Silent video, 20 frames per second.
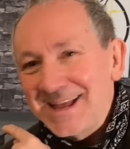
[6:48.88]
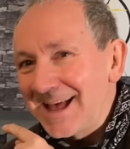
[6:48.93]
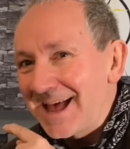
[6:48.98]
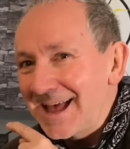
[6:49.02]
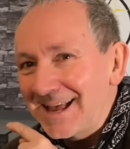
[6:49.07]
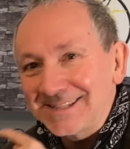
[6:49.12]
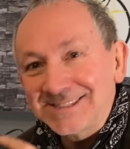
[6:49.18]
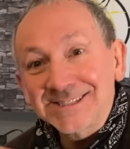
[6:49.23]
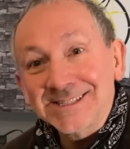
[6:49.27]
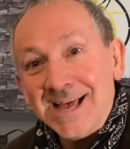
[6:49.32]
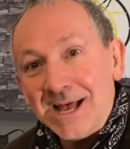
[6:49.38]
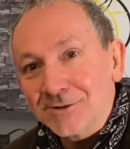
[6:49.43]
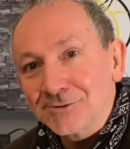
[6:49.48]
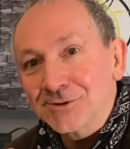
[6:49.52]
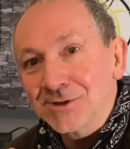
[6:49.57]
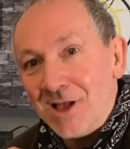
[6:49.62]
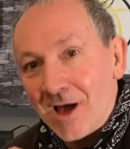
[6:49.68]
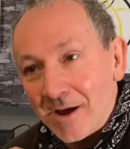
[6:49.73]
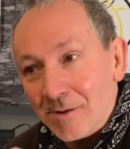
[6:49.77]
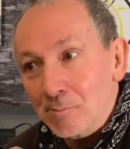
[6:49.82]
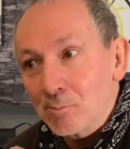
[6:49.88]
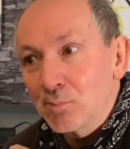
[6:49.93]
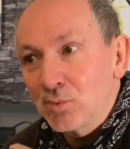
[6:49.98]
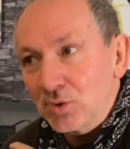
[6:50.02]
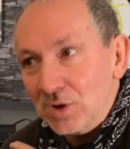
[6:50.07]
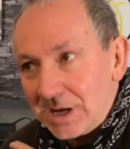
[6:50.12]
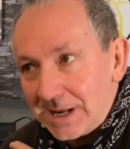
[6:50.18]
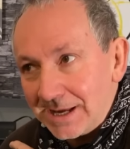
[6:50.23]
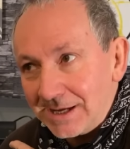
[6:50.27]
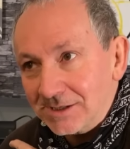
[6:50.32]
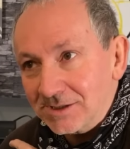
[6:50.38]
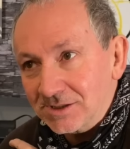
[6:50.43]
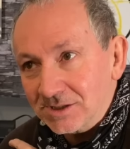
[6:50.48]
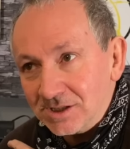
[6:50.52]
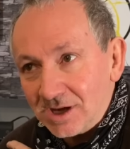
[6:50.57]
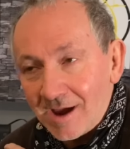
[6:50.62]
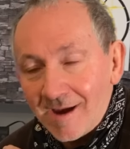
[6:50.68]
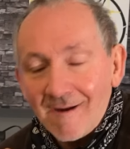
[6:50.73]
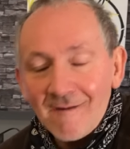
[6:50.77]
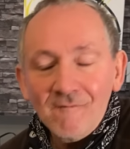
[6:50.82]
it sounds like brilliant,
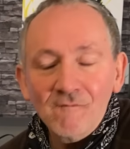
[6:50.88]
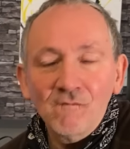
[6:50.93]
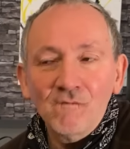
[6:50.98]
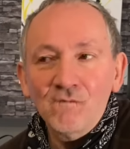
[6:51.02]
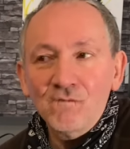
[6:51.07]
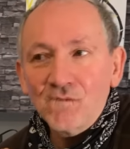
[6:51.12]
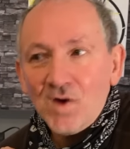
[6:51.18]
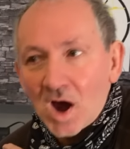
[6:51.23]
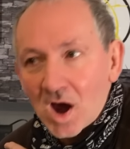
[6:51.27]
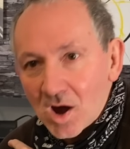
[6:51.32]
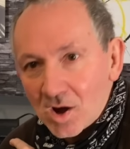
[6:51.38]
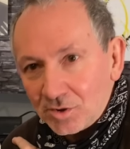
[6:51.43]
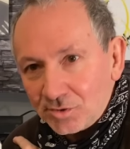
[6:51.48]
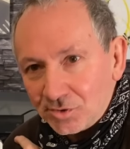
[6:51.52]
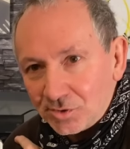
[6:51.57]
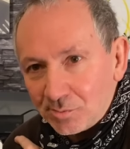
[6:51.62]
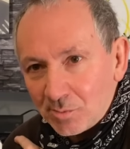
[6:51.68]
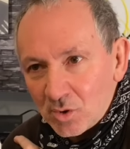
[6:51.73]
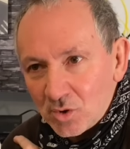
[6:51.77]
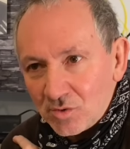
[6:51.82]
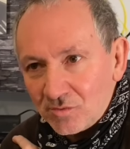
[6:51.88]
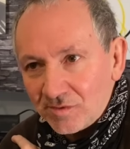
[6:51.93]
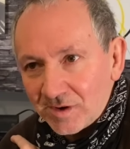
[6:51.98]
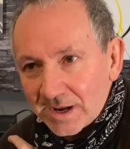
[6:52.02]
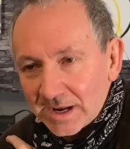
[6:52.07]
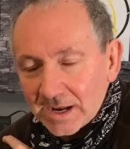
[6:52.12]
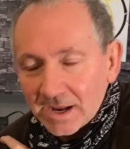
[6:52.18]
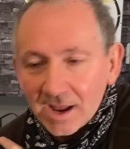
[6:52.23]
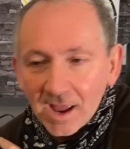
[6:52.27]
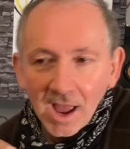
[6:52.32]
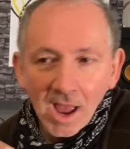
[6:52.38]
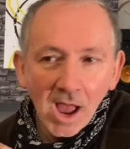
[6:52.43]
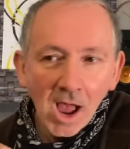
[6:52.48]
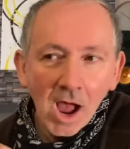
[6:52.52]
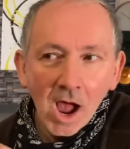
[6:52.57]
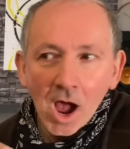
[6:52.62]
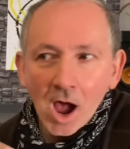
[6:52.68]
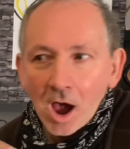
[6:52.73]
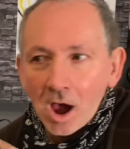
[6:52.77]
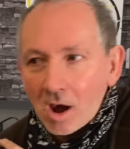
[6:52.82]
fast-moving,
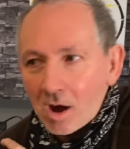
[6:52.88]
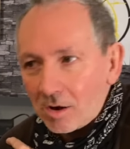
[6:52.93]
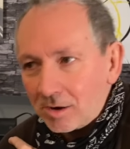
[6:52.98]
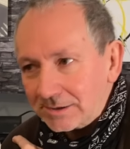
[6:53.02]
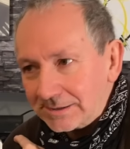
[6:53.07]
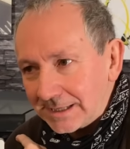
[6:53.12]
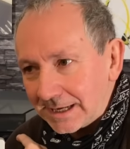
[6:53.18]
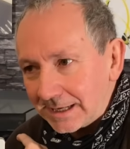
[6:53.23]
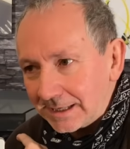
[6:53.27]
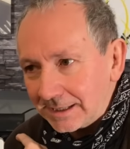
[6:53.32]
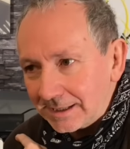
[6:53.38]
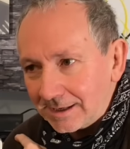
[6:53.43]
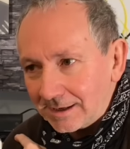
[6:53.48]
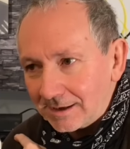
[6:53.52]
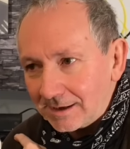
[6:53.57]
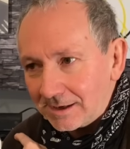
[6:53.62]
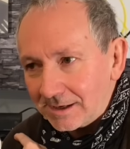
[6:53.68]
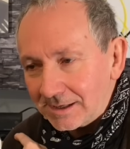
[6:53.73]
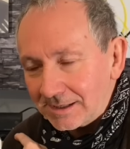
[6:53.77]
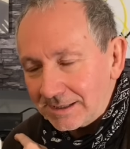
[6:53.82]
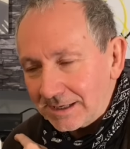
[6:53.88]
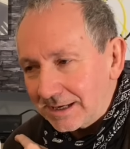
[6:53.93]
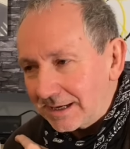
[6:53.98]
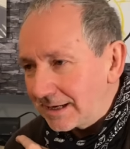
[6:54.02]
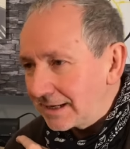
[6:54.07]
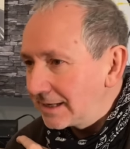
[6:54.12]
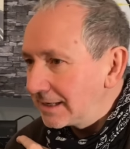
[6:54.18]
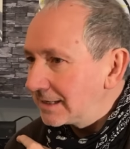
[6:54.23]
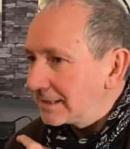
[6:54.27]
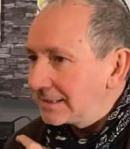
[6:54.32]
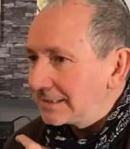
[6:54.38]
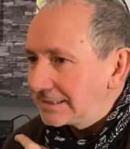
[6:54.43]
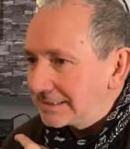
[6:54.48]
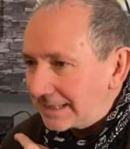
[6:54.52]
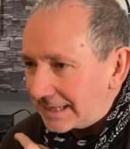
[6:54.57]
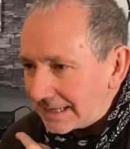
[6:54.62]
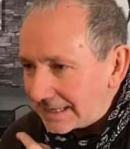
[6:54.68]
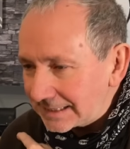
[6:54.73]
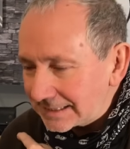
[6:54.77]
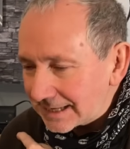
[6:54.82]
articulate,
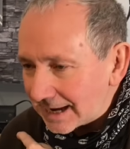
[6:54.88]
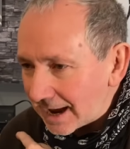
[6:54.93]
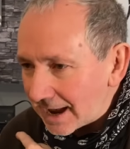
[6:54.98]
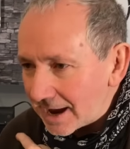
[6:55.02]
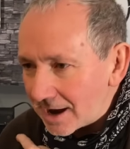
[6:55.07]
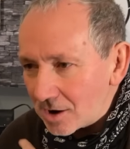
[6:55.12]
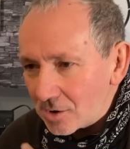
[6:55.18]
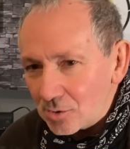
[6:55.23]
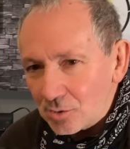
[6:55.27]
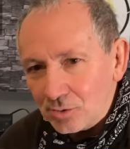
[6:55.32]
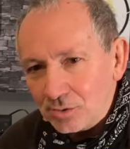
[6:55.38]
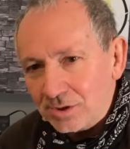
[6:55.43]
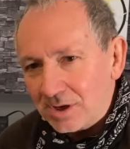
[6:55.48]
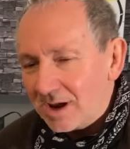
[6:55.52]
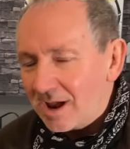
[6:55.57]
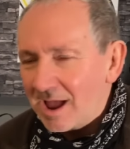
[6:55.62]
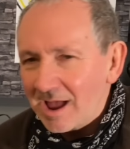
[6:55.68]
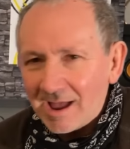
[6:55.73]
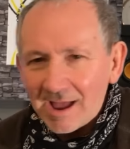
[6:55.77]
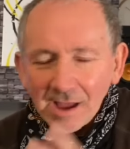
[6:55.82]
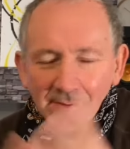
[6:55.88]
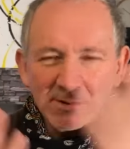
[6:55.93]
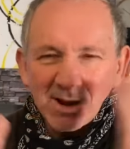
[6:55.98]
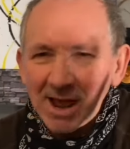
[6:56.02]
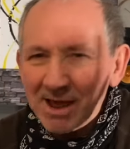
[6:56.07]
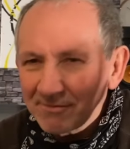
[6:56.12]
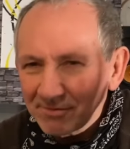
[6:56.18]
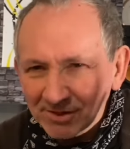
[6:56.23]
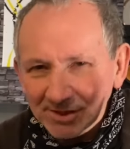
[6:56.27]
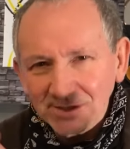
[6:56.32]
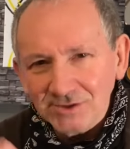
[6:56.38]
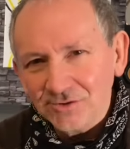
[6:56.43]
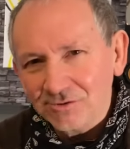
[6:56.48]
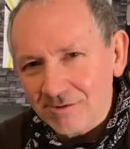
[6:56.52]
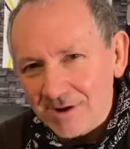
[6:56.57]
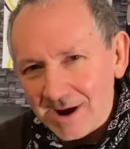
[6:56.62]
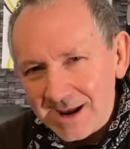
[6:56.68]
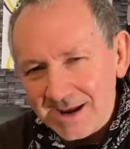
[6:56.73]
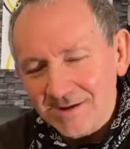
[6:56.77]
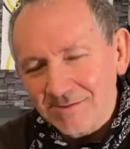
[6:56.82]
detailed. I mean, everything's
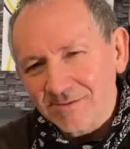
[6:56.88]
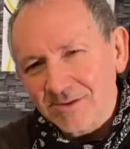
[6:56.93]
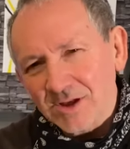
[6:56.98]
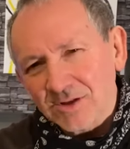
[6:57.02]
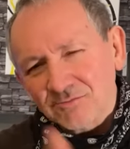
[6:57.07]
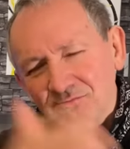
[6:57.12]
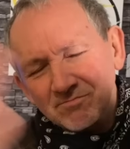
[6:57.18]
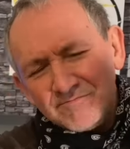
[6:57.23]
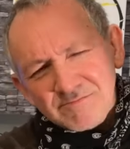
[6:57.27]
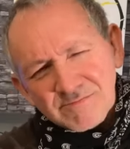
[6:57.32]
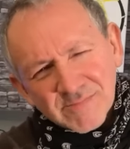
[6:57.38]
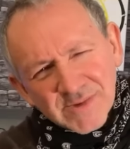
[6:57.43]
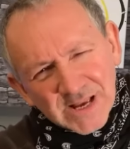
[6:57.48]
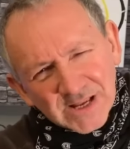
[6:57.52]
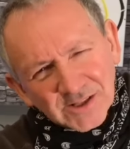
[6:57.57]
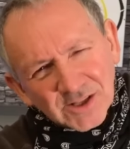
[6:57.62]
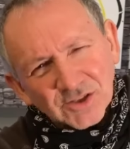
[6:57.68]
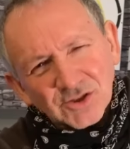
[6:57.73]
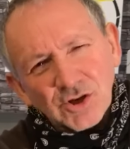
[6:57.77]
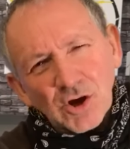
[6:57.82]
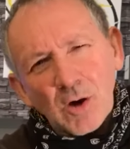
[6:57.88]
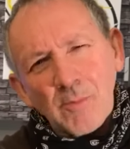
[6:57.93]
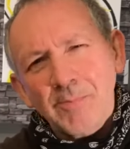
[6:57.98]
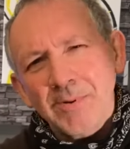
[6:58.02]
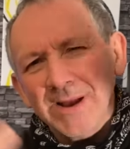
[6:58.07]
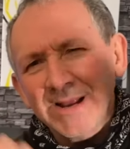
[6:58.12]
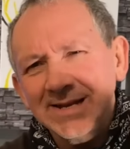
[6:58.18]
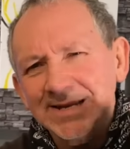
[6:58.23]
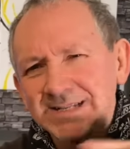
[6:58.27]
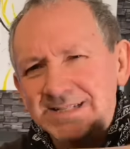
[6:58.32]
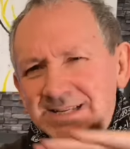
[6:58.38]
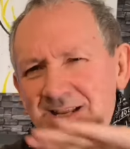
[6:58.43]
great. The top end is